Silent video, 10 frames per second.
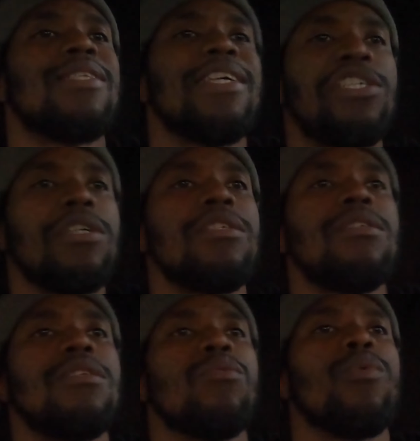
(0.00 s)

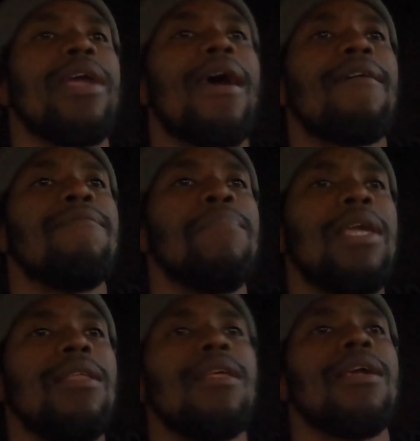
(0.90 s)
dishes, we have
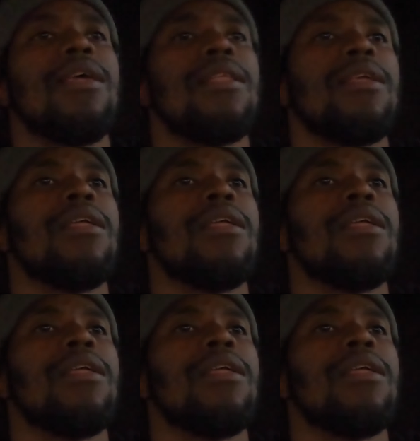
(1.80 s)
meat in it.